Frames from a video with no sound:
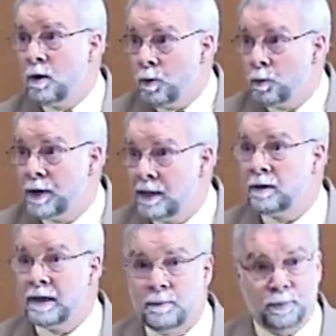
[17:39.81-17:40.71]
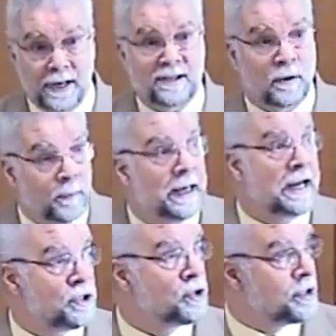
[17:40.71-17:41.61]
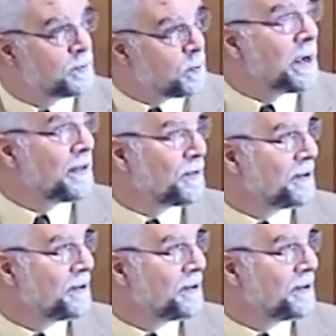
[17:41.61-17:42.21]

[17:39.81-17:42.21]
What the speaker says: real and present relationships with.